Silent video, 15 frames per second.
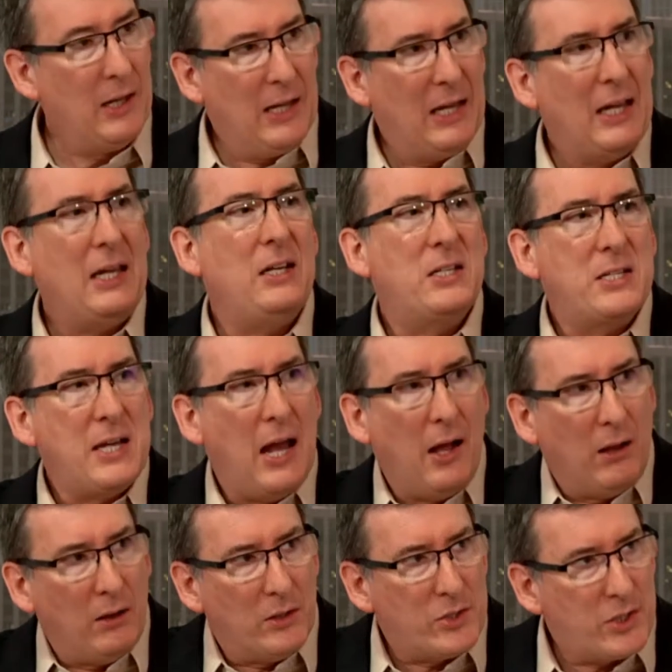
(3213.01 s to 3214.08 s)
He
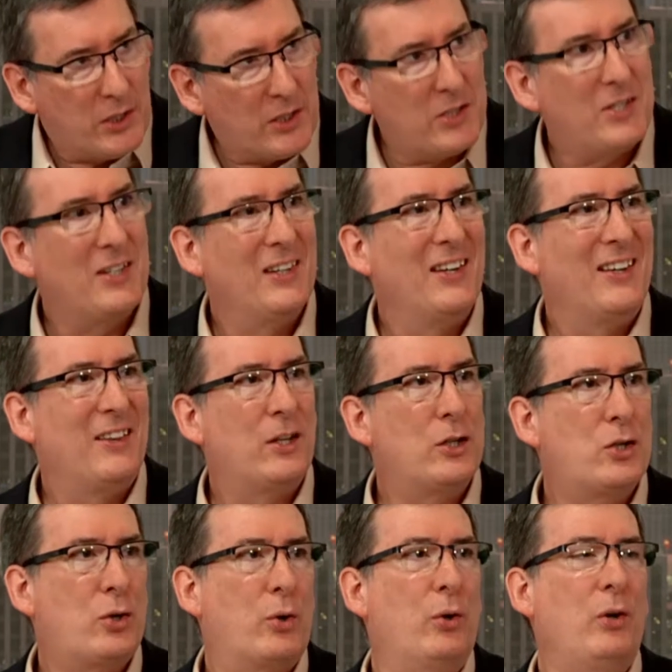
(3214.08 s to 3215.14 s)
tells us the
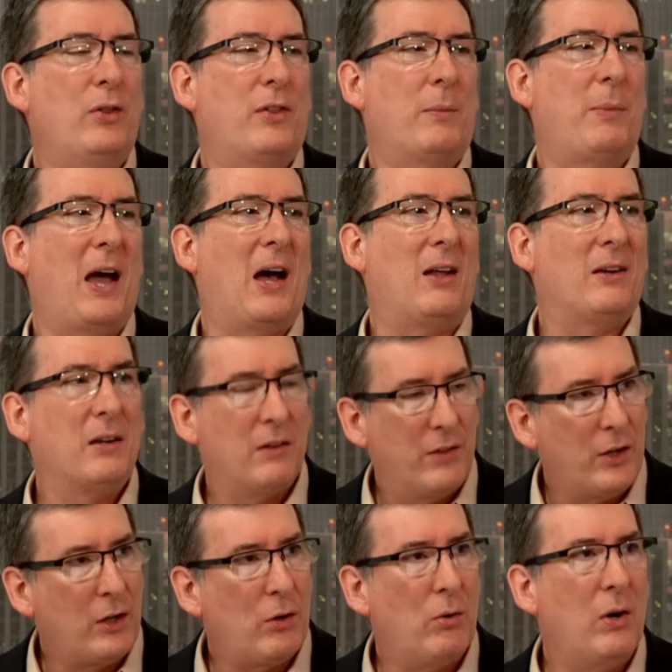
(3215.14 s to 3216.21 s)
truth about the
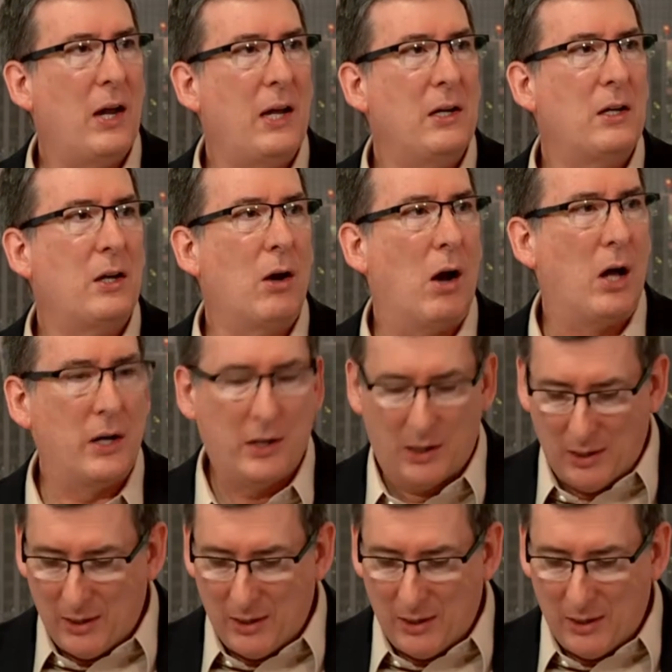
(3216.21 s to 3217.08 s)
Creator God.